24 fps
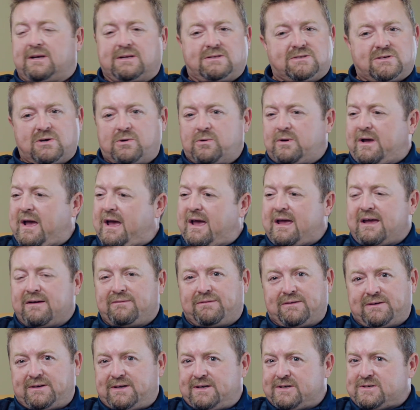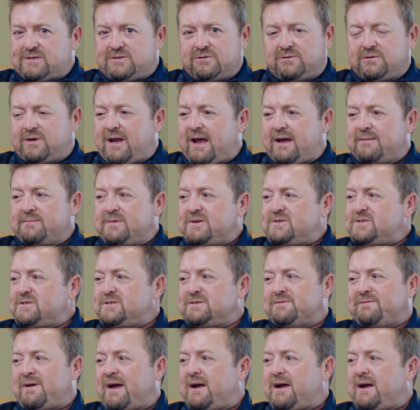It's okay if additional damage is